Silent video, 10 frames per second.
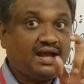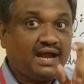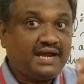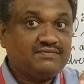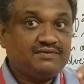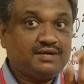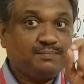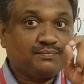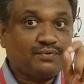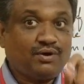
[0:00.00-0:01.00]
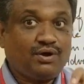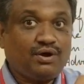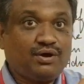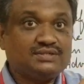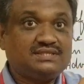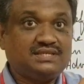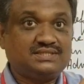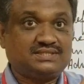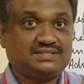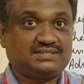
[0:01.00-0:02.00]
adverb
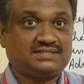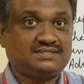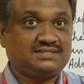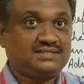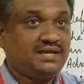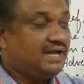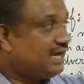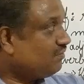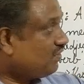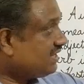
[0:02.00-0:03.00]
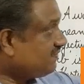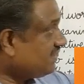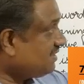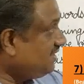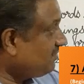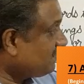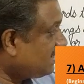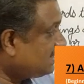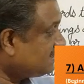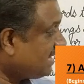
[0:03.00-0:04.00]
clauses. And whatever
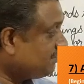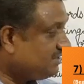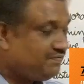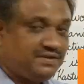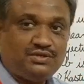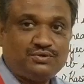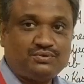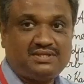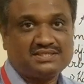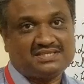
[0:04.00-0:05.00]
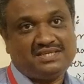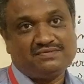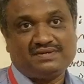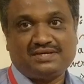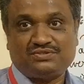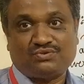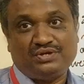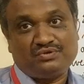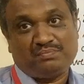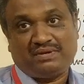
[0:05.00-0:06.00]
keywords I am giving you, this keywords
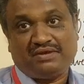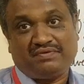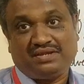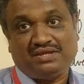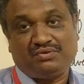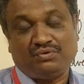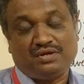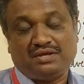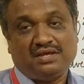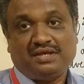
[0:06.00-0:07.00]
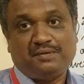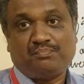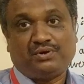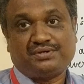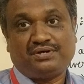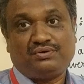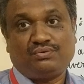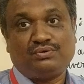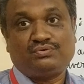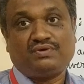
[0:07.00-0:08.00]
going to play very good, important
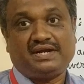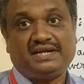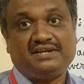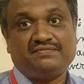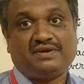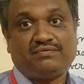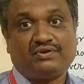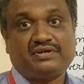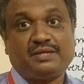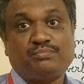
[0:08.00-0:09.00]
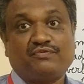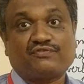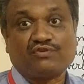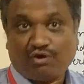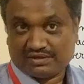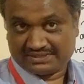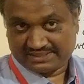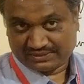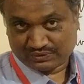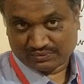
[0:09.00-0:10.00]
role to identify what type of clause
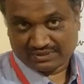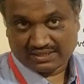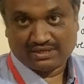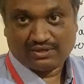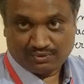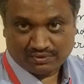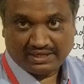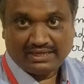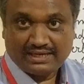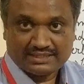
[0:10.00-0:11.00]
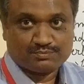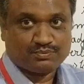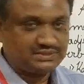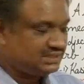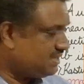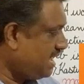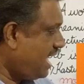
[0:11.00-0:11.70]
it is over there. Okay, let's proceed.